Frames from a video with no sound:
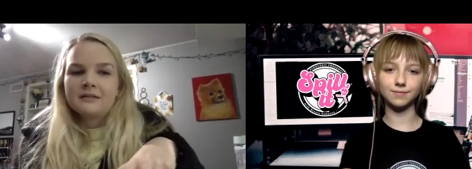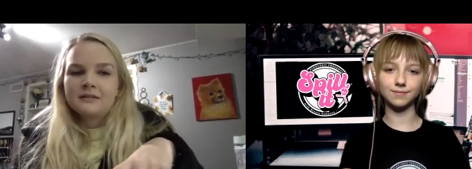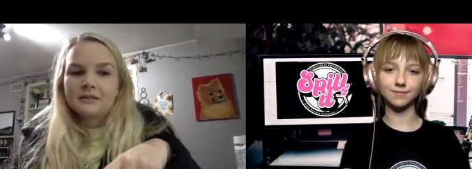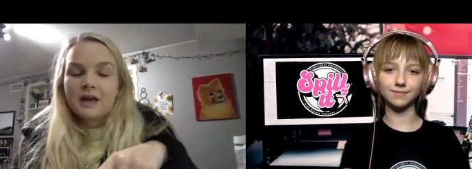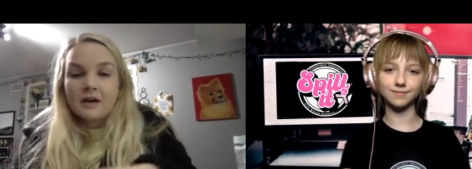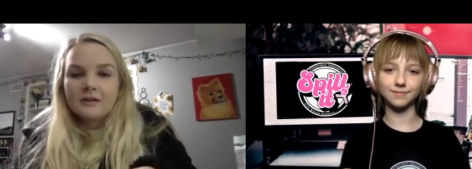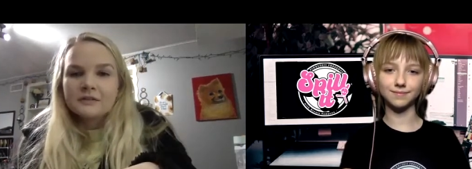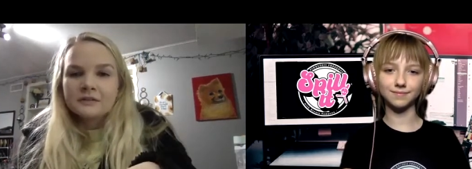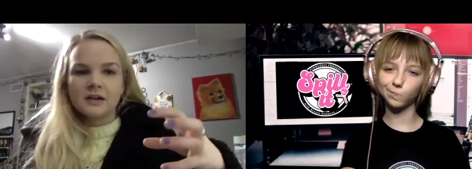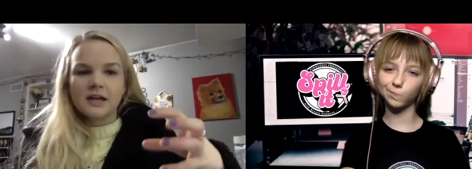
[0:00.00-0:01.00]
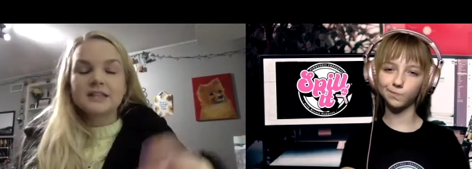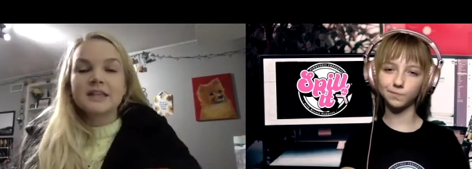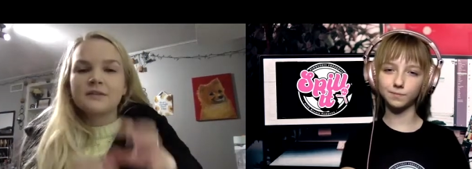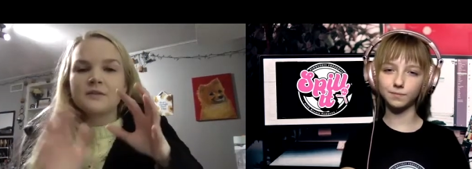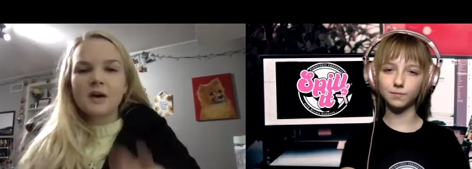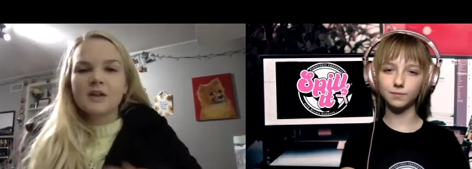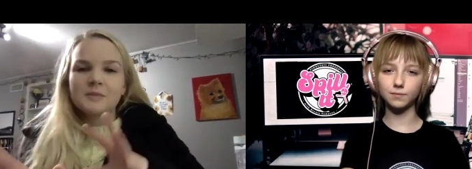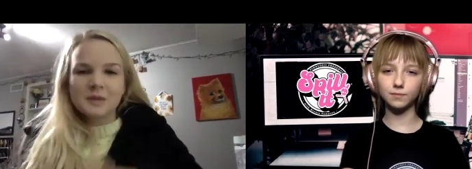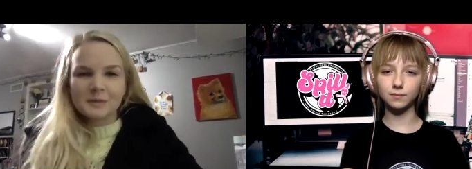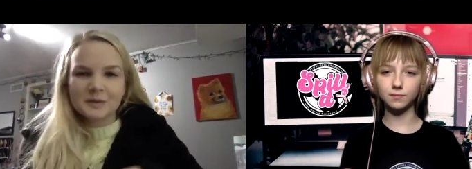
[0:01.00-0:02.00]
Speaker 1: love. It's like from other
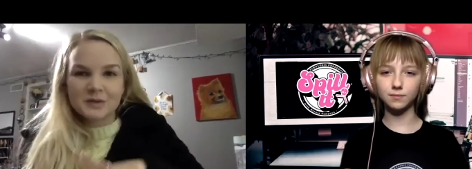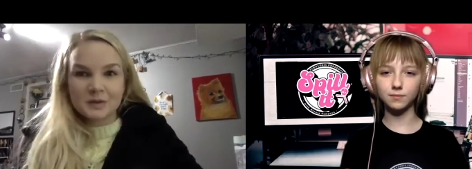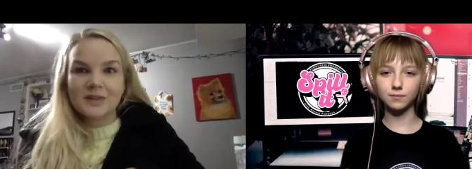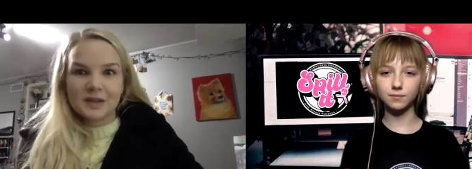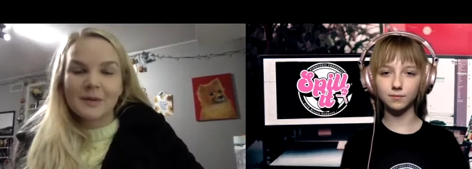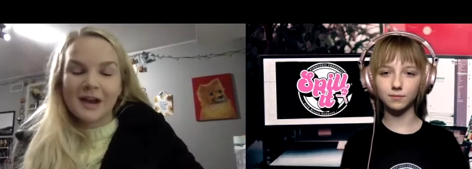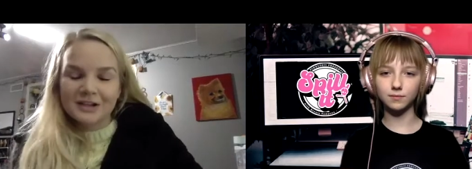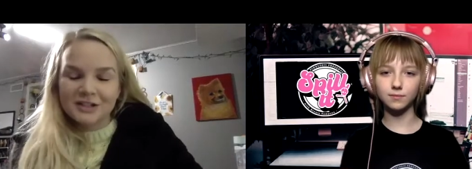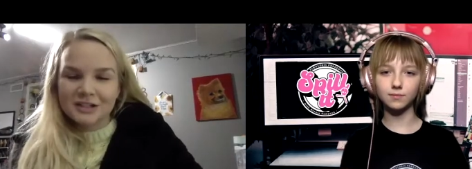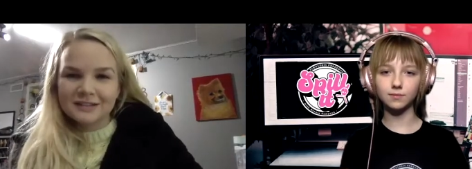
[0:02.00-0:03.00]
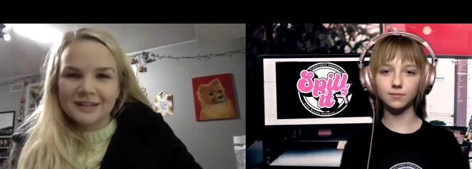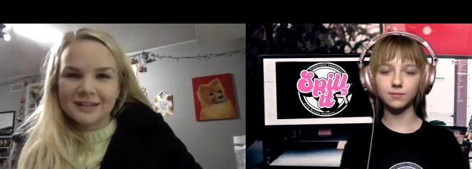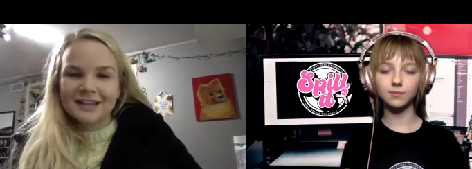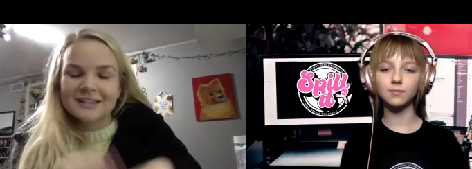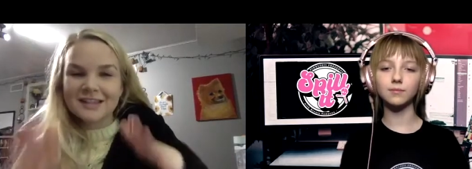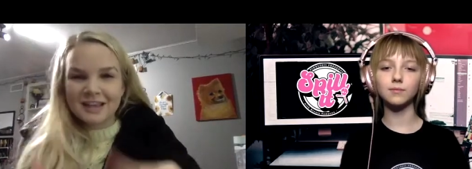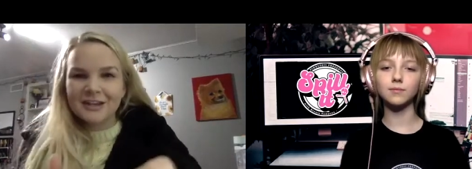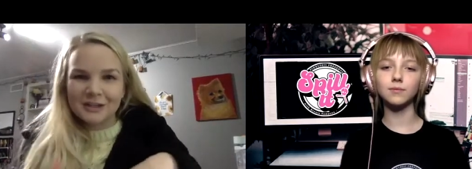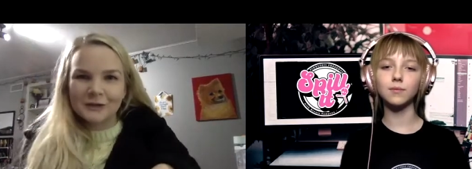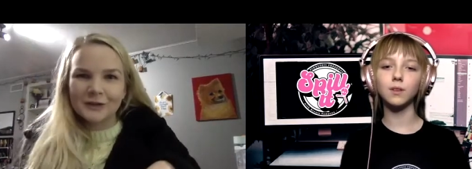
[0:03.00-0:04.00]
people doing their passion, like
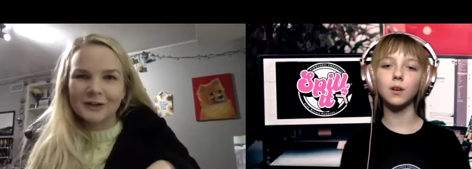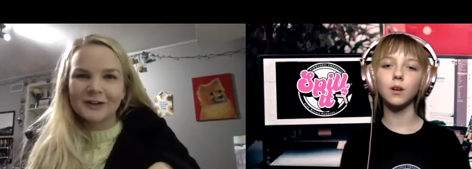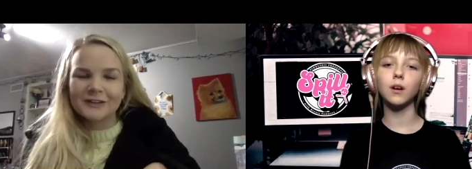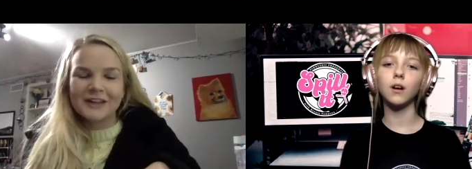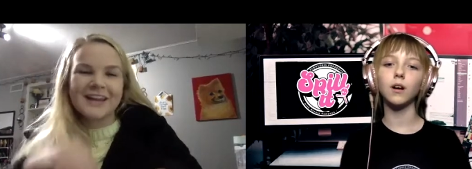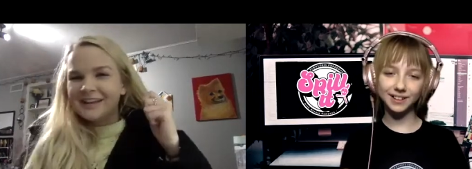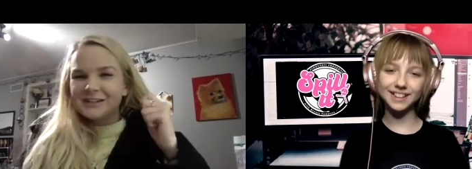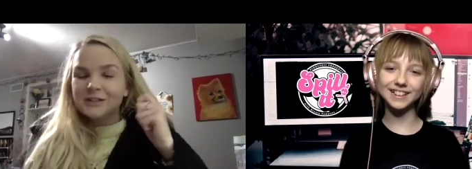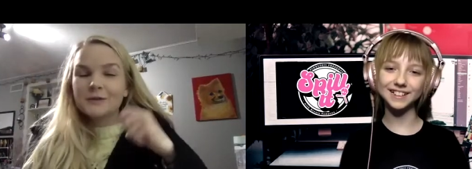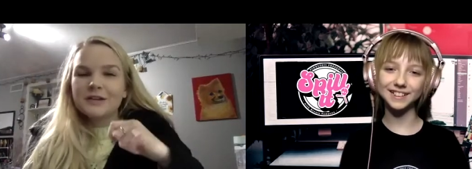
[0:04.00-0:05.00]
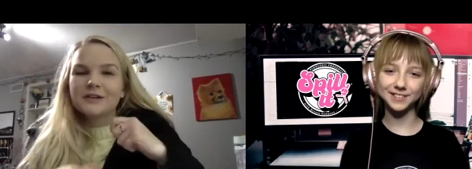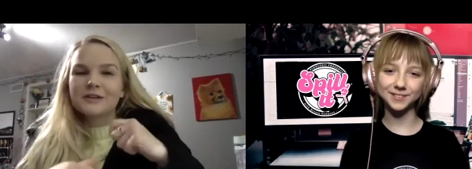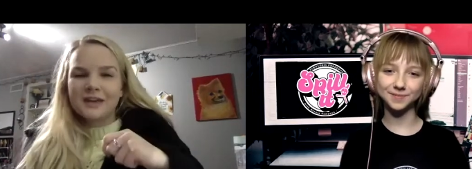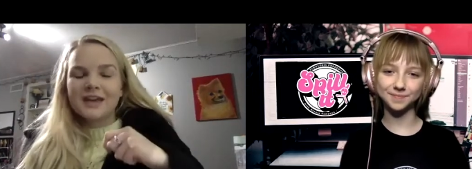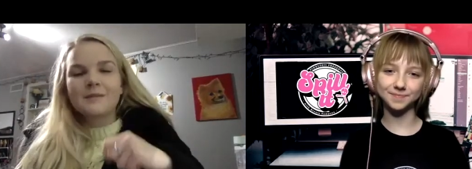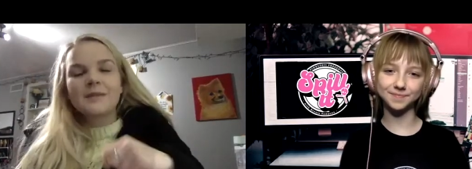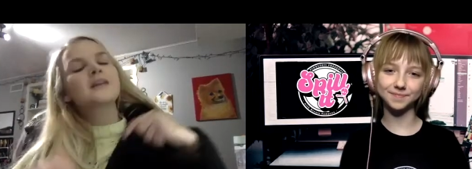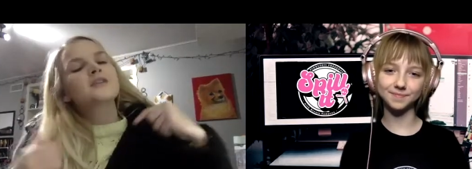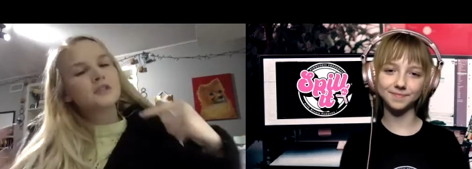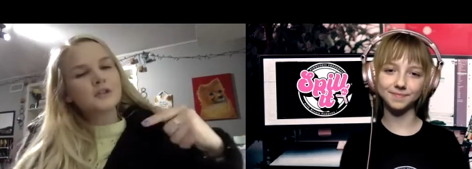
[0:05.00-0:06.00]
seeing you, girl, like doing your thing. I'm like,
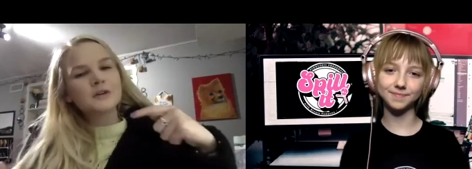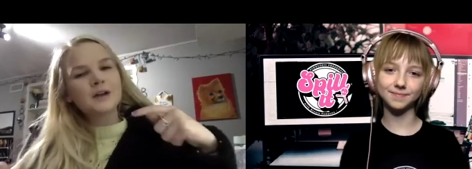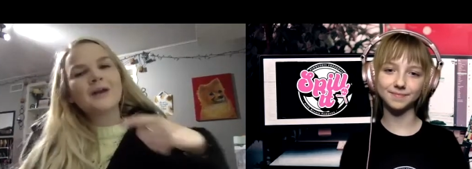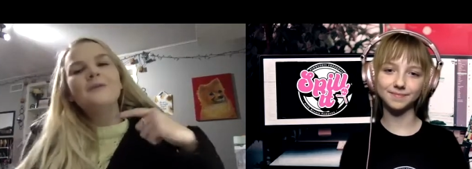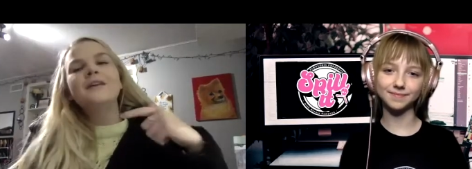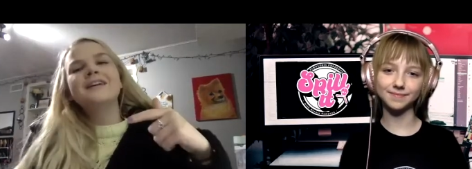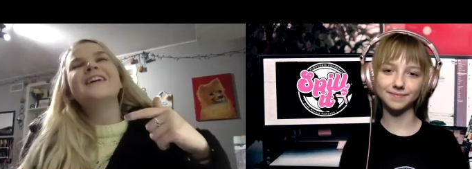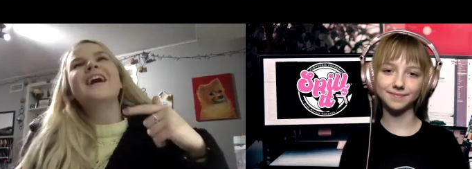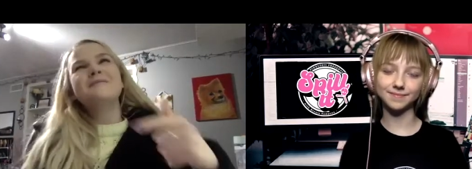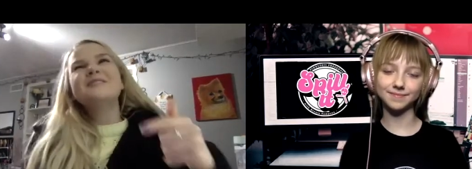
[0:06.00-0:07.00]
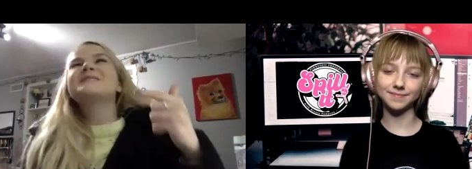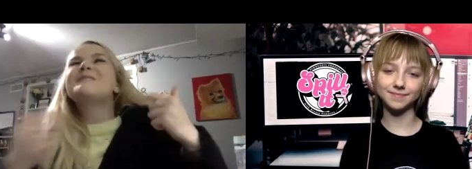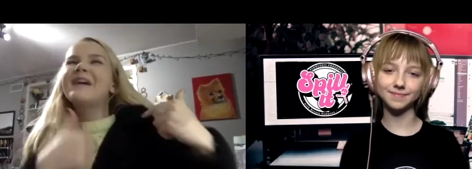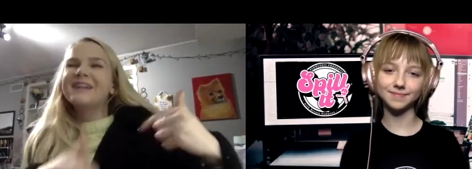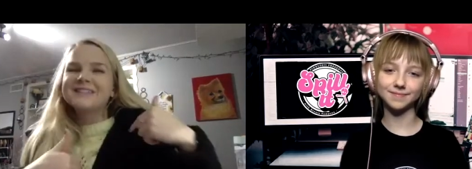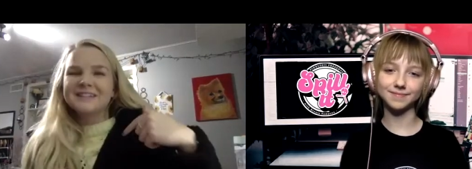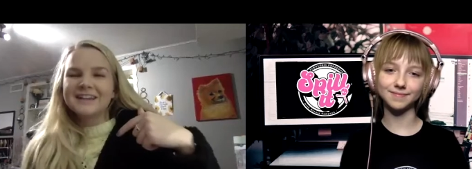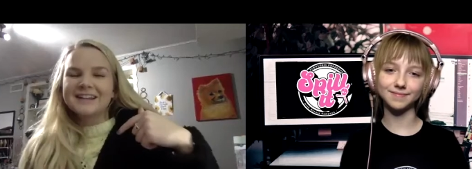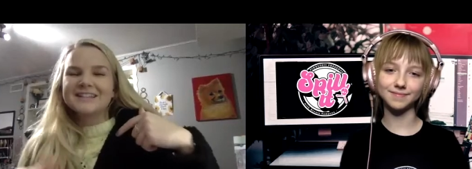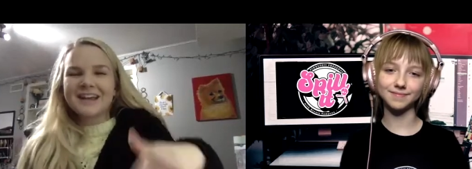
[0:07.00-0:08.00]
shoot, I'm inspired to
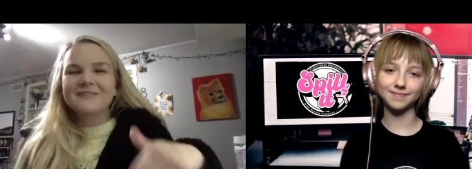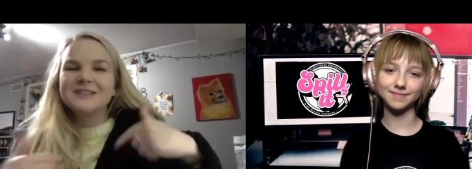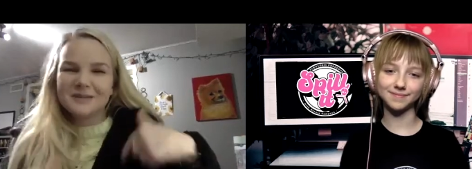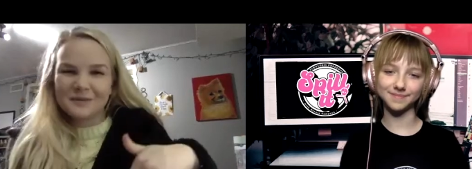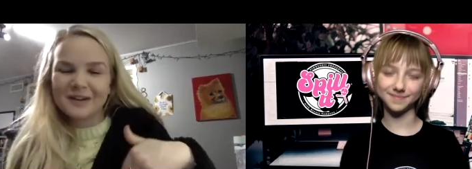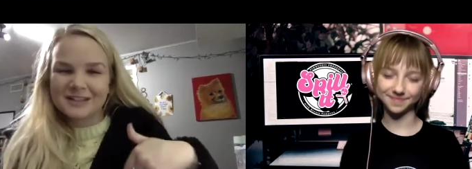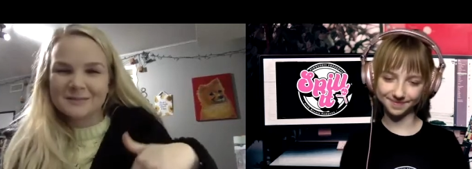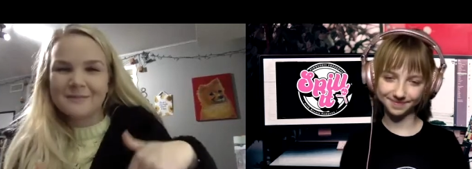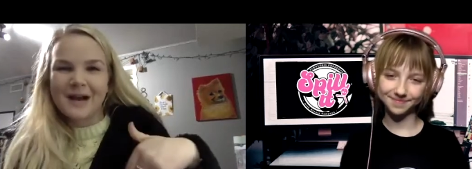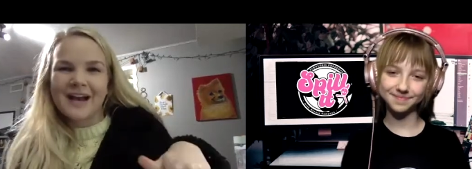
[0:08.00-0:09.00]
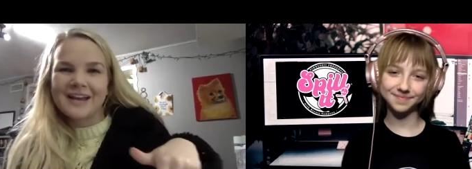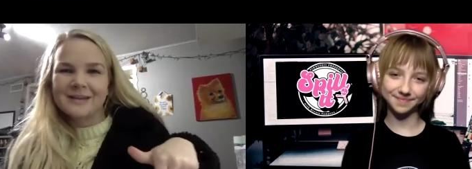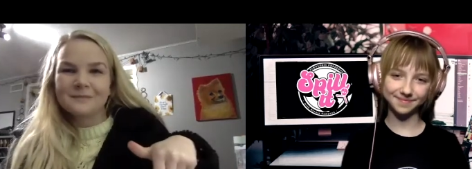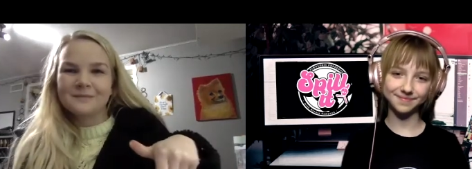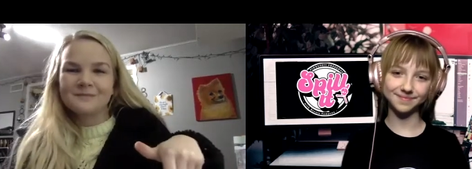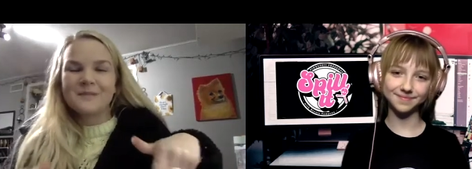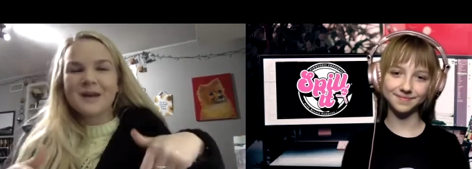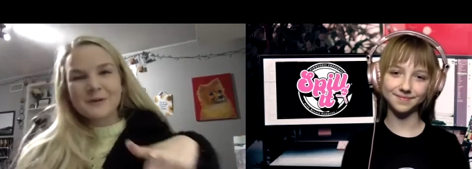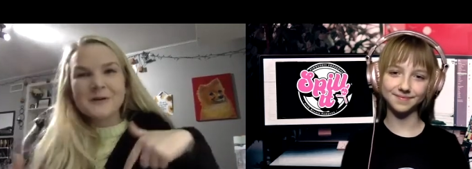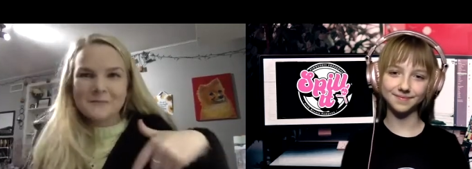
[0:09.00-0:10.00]
like dive deeper into my
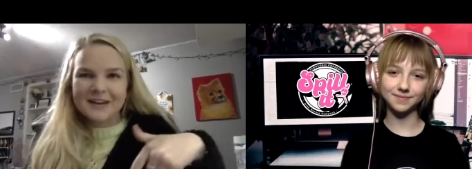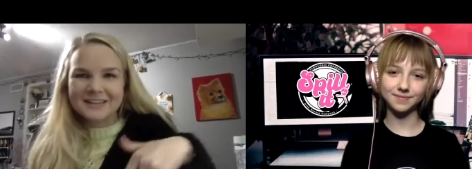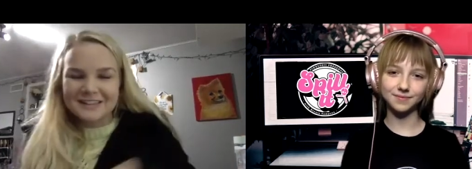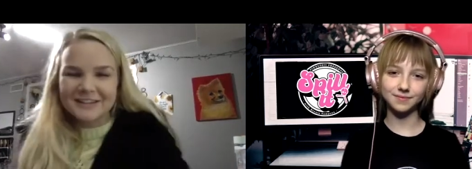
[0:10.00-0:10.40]
purpose, you